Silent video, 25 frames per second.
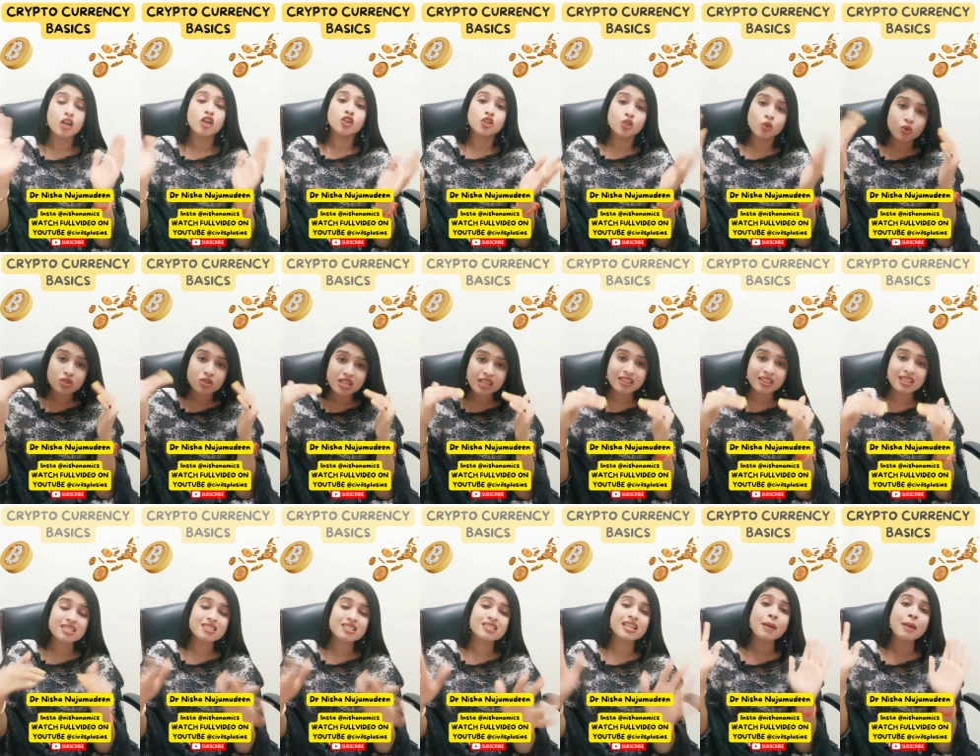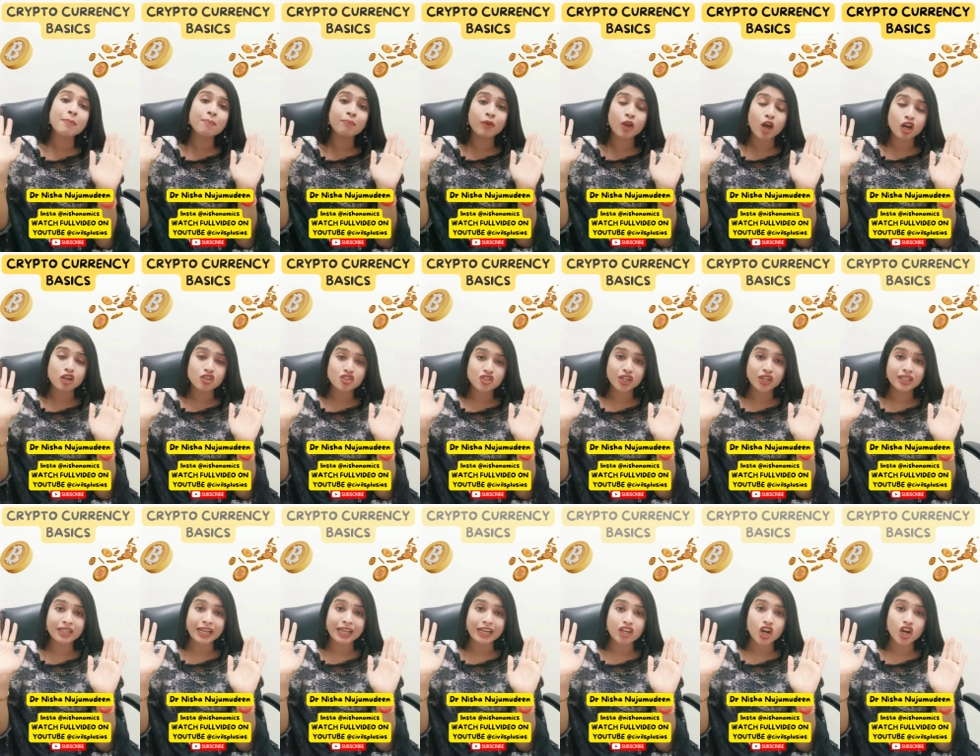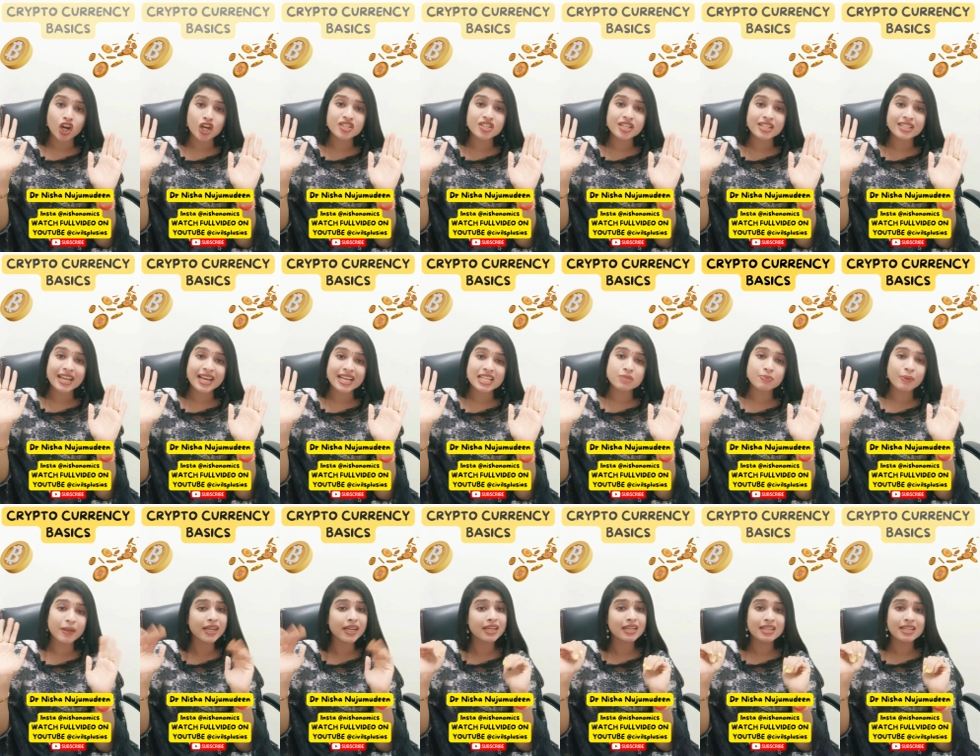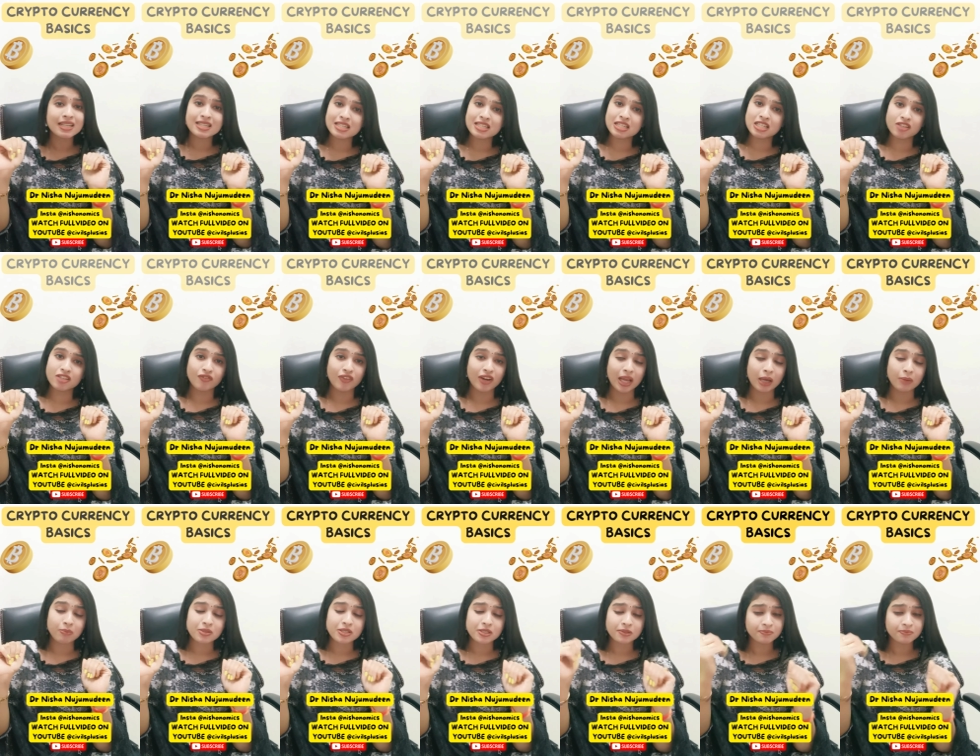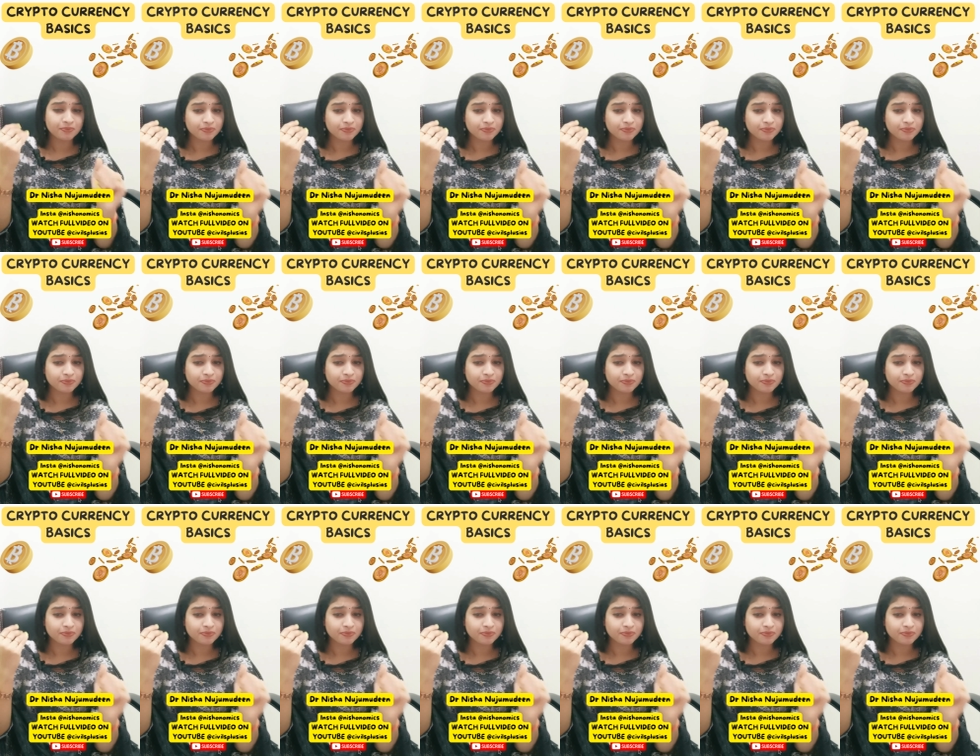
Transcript: Using the same blockchain technology, it has been developed.